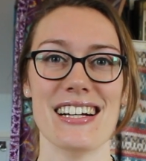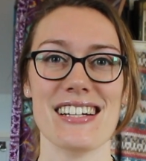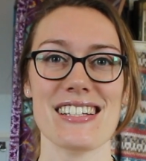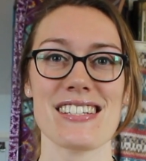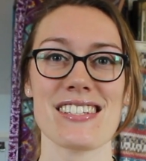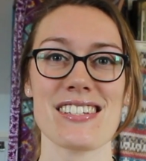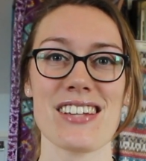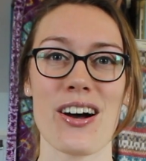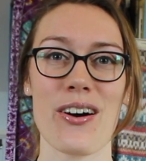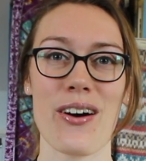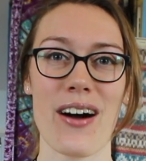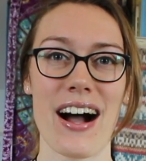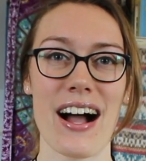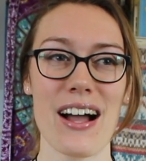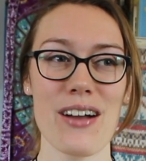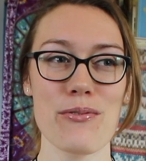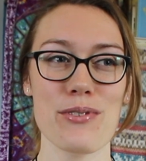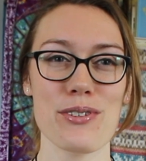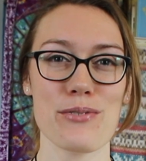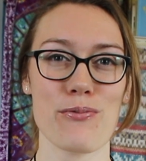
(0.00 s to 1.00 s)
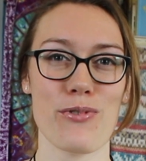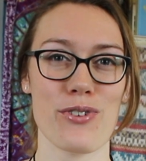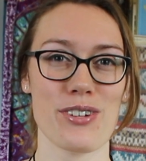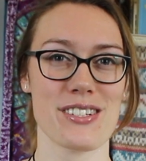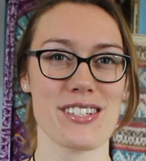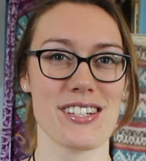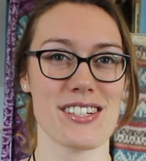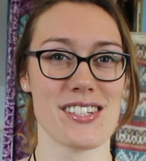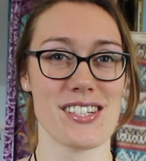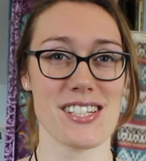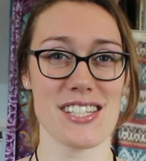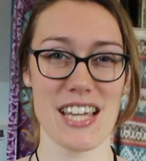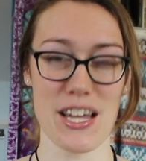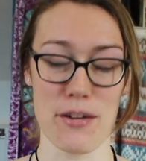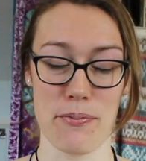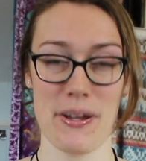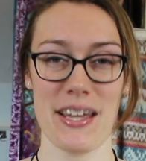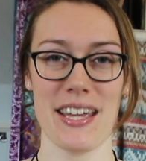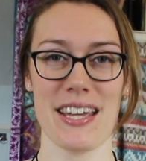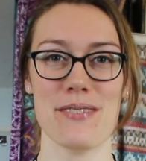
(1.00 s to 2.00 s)
So I would want to
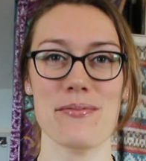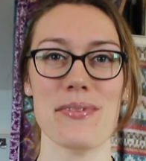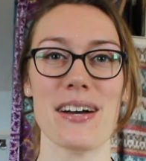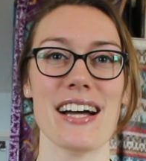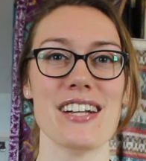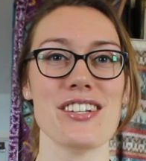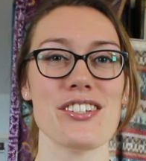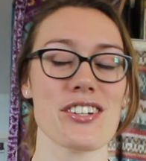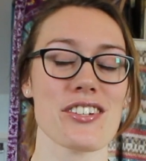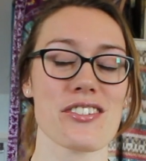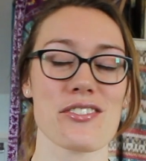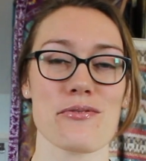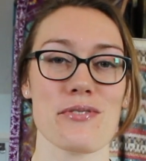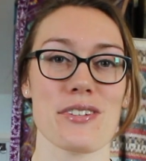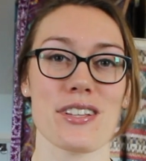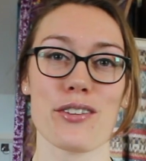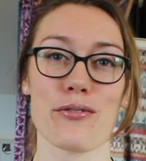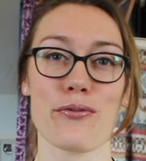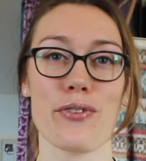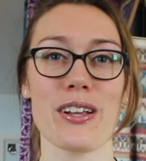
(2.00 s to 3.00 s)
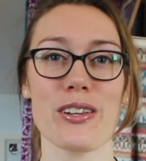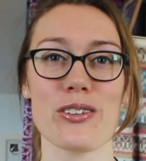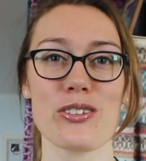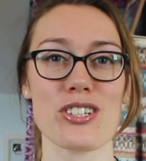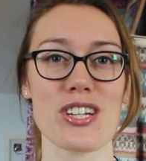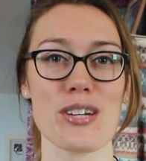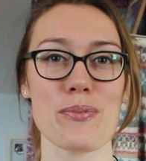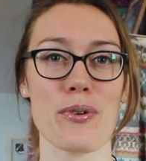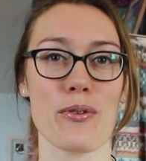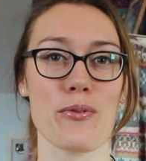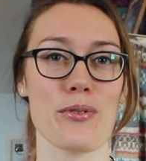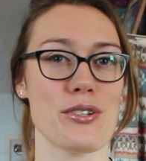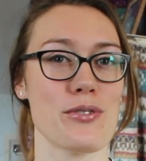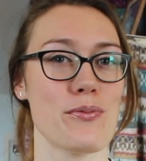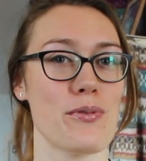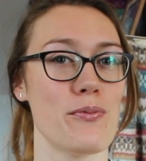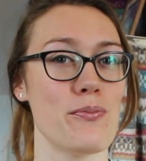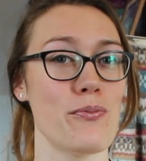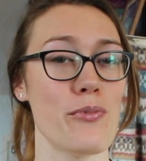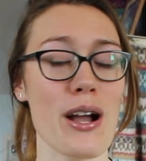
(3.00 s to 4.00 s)
skip him and just read the Fellowship, which
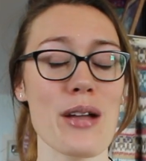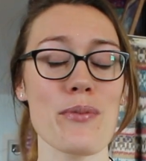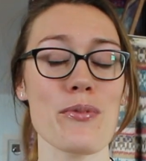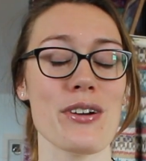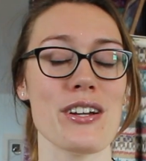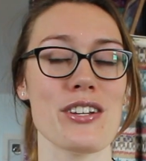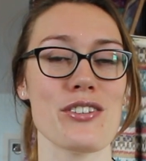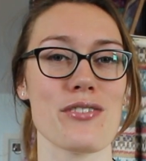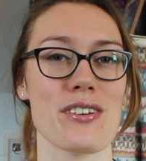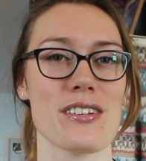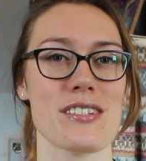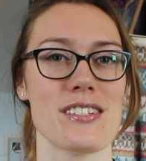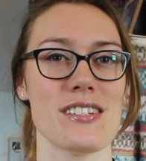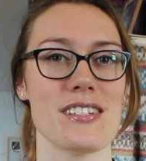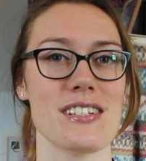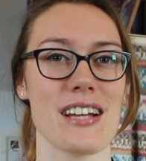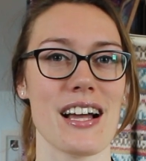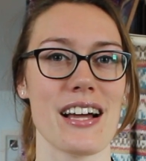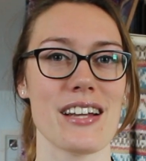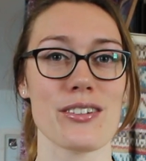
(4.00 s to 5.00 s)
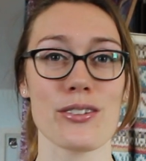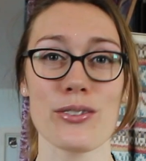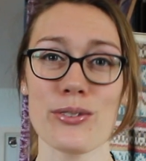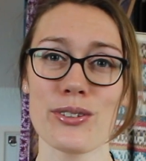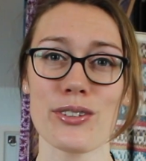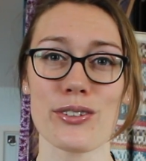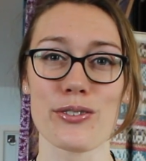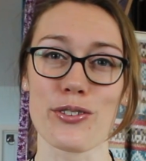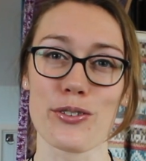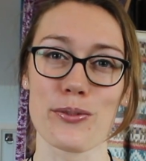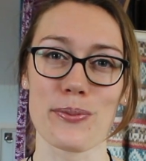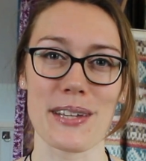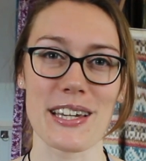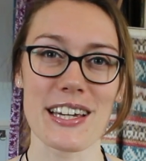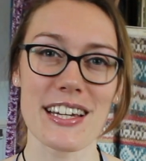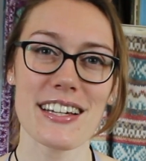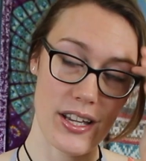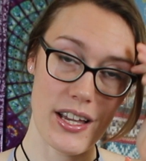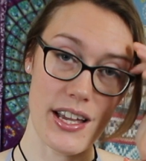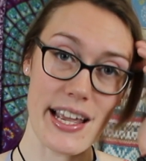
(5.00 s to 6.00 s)
were way more interesting and cooler for me.
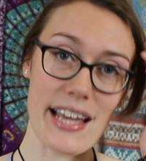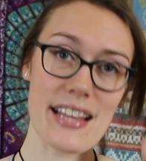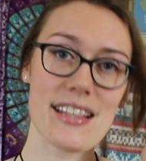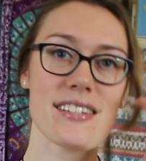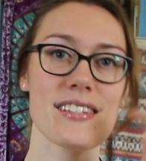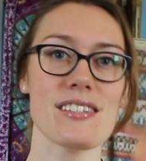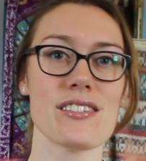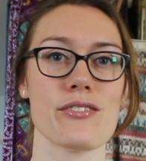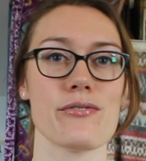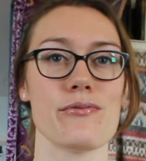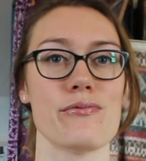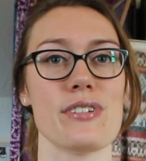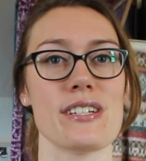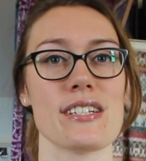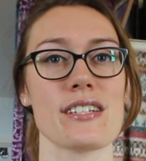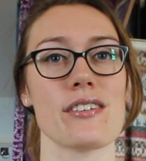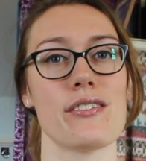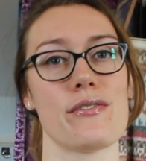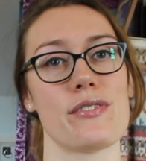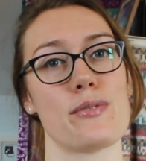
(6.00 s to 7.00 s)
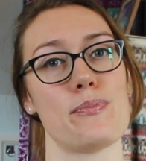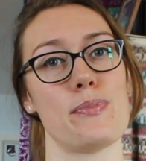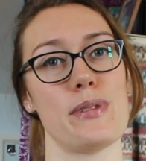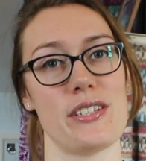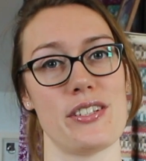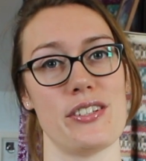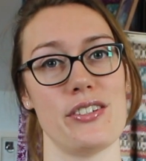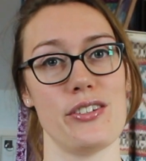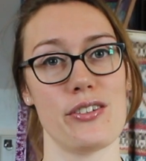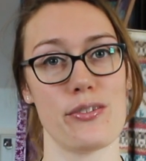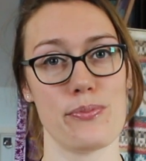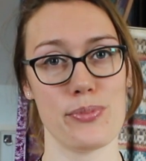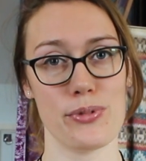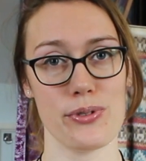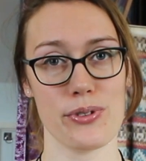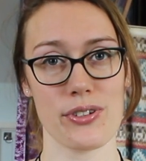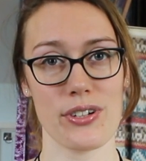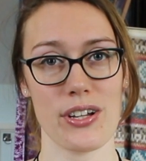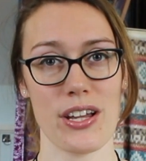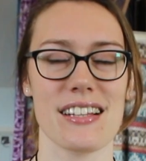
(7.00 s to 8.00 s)
Again, this is a risk of splitting your
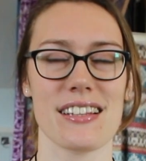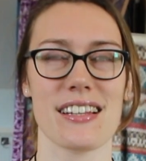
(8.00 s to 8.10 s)
book.